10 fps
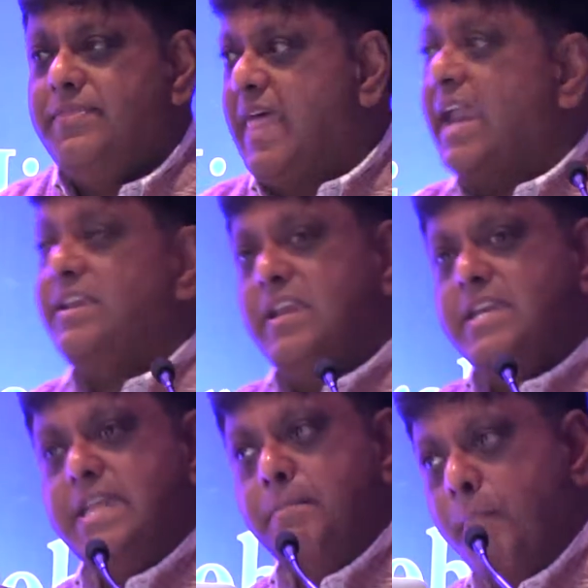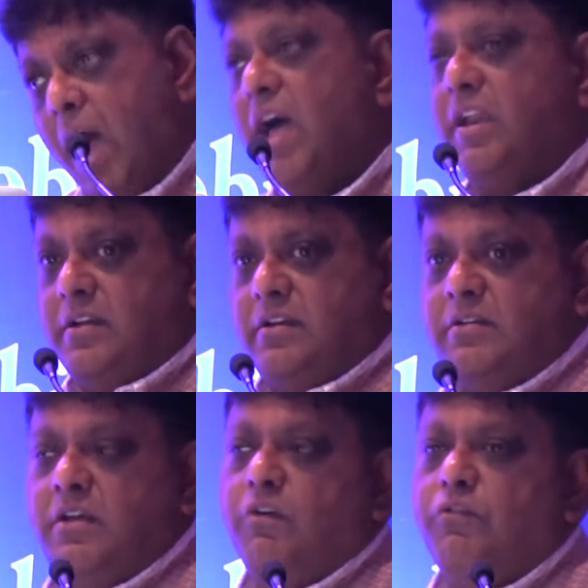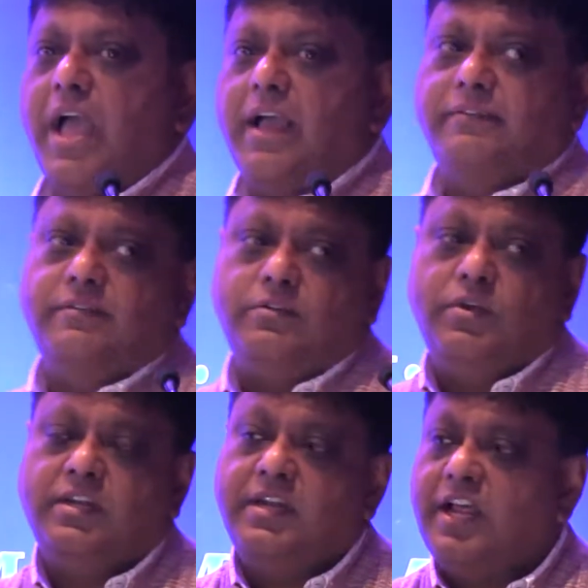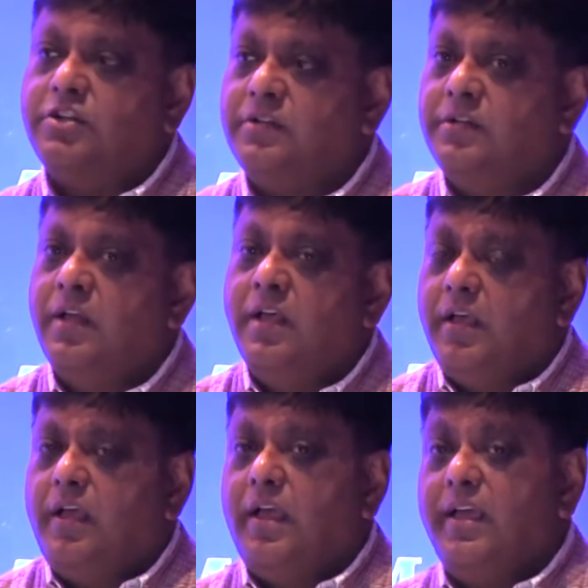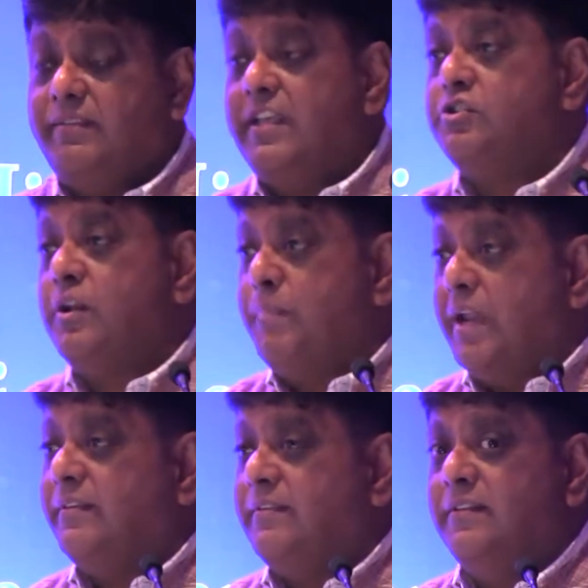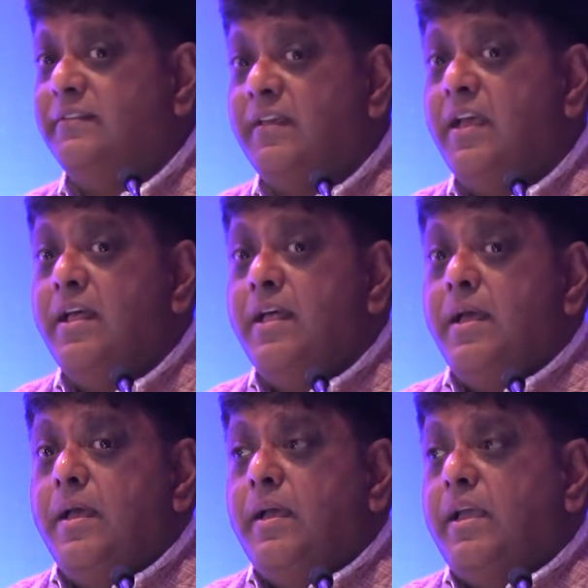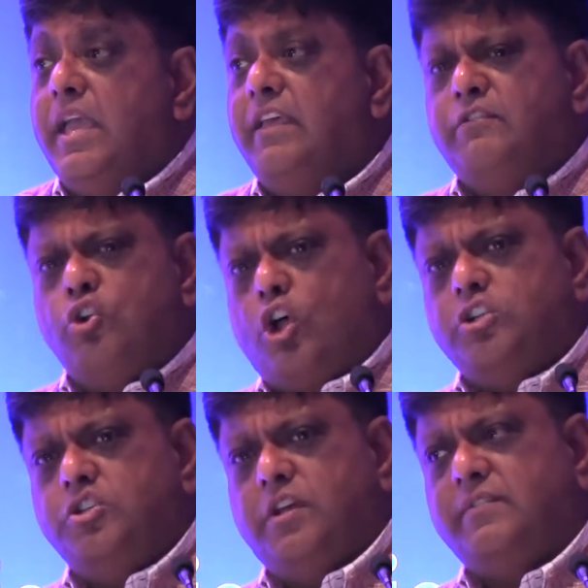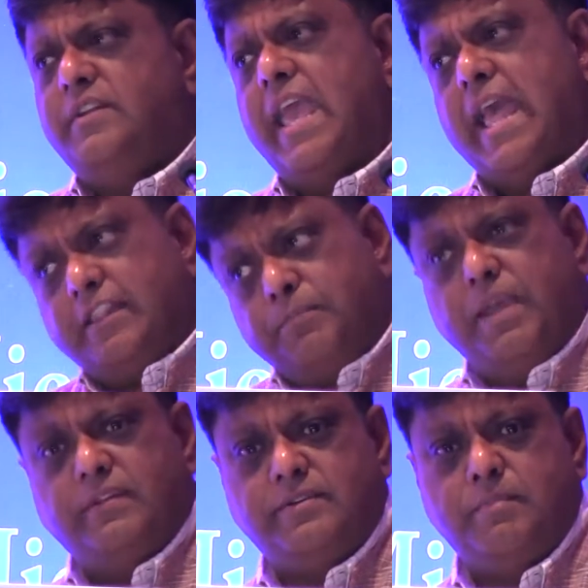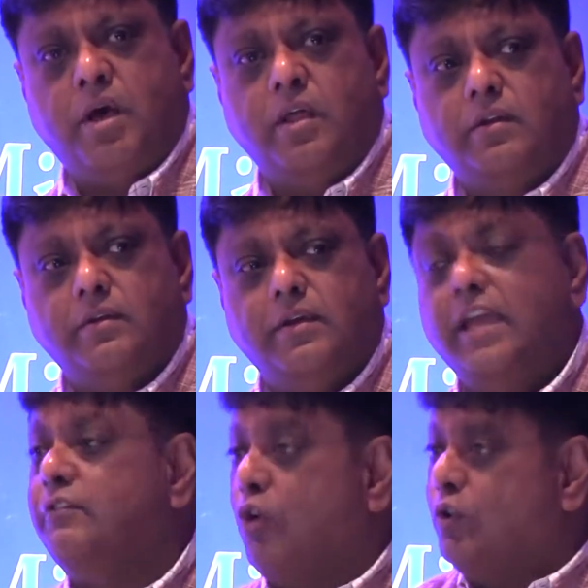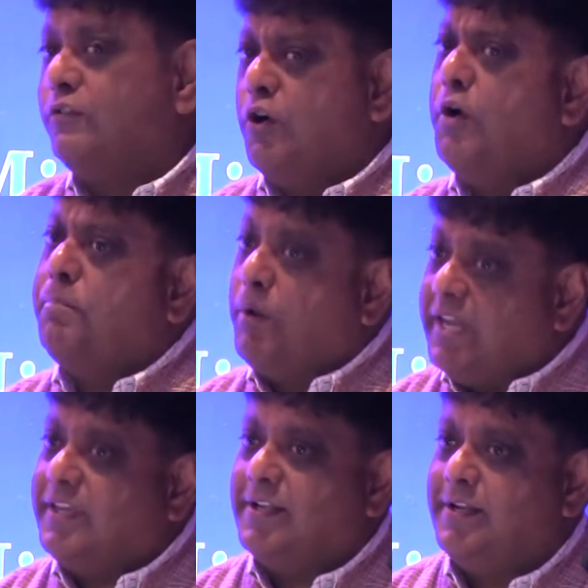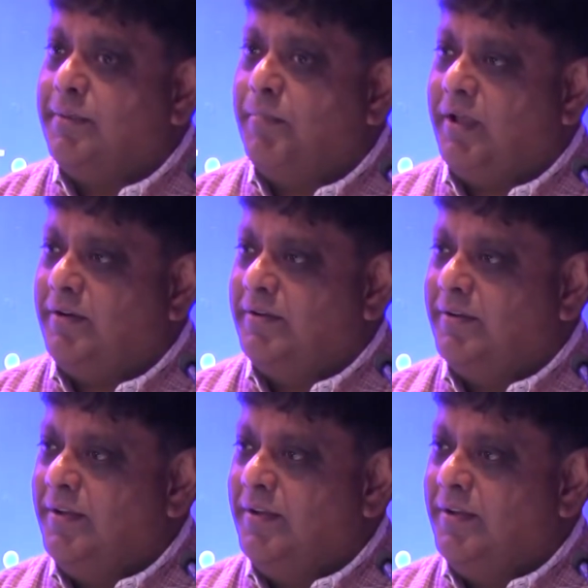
That demand for access to international essential medicines is not just a health-based demand, it's also a political demand.